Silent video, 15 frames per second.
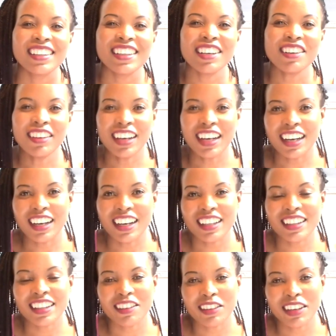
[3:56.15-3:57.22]
They
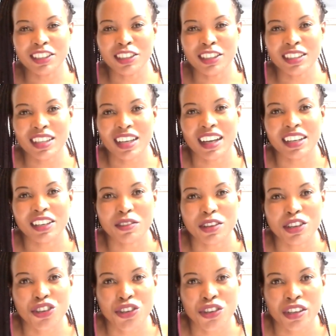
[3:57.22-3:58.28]
were not hard
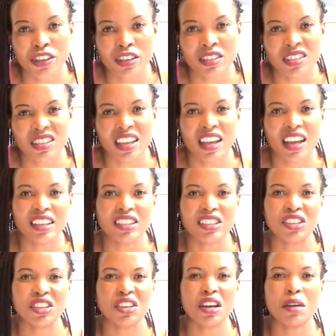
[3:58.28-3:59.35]
questions. They
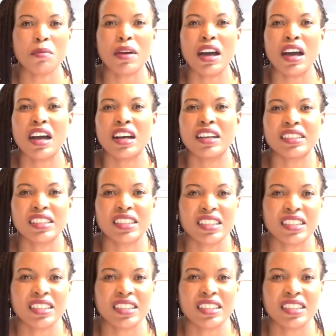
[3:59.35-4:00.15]
asked you about